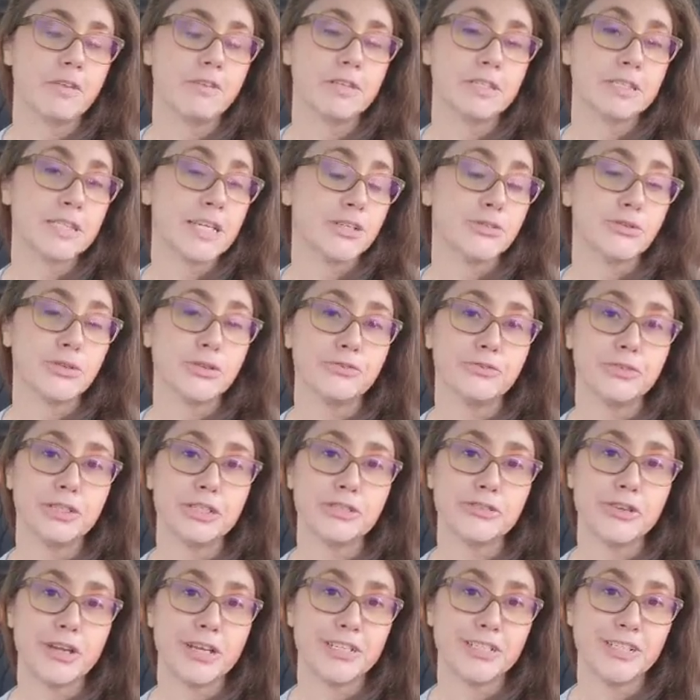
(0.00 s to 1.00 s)
schedule a free
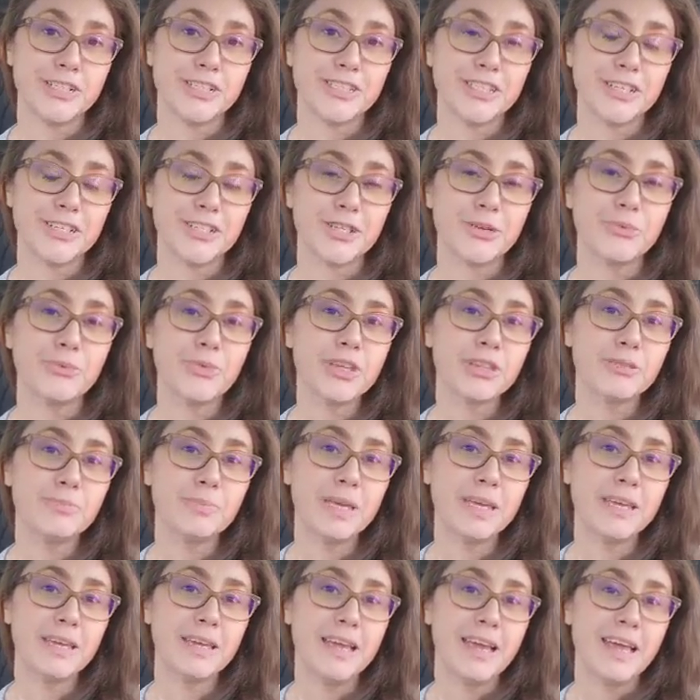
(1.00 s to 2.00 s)
strategy session with
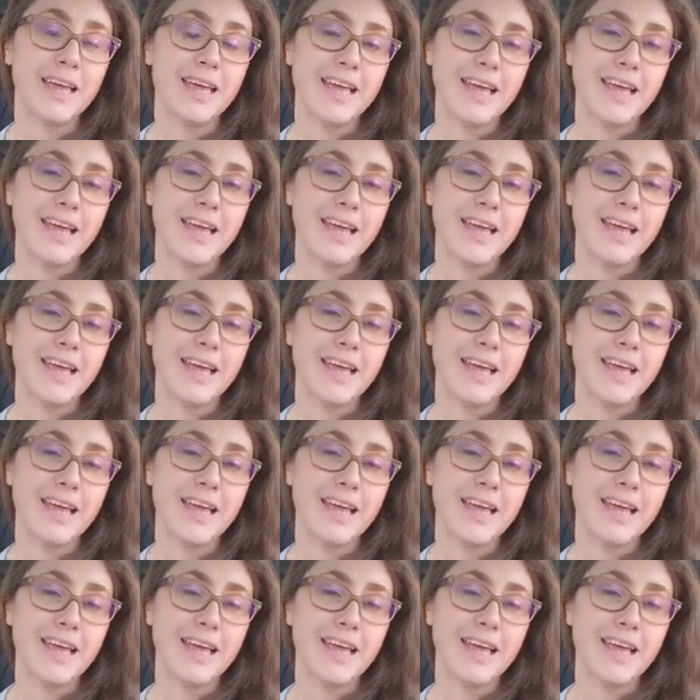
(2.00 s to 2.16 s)
me